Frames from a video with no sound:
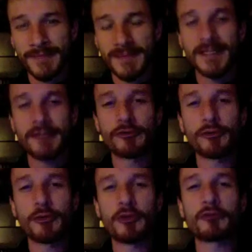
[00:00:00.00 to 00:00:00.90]
See, if you're
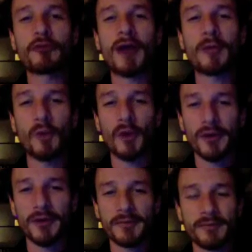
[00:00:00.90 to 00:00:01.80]
doing the right work,
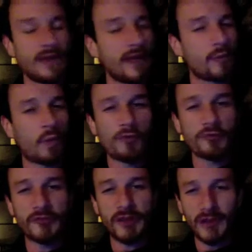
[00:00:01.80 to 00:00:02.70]
it won't
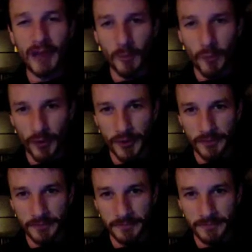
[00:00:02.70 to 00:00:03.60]
feel like work.
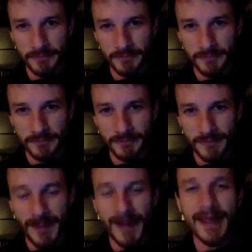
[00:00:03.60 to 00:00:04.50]

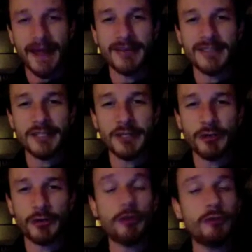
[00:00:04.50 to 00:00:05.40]
I guarantee you,
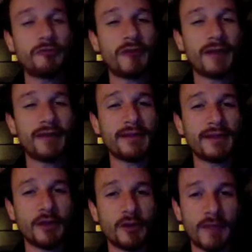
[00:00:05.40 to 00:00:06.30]
you find the
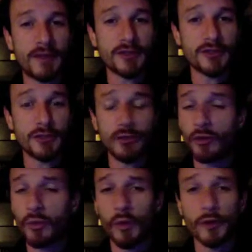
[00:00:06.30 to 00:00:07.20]
thing you're meant to do,
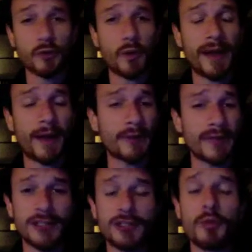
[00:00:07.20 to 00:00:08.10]
you'll work 20-hour
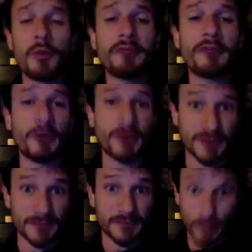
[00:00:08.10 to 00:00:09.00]
days you won't even
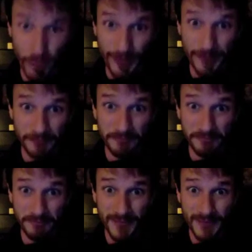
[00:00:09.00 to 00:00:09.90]
notice. Truly.
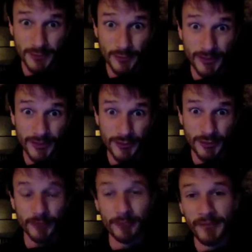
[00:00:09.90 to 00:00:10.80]
Truly, it's true.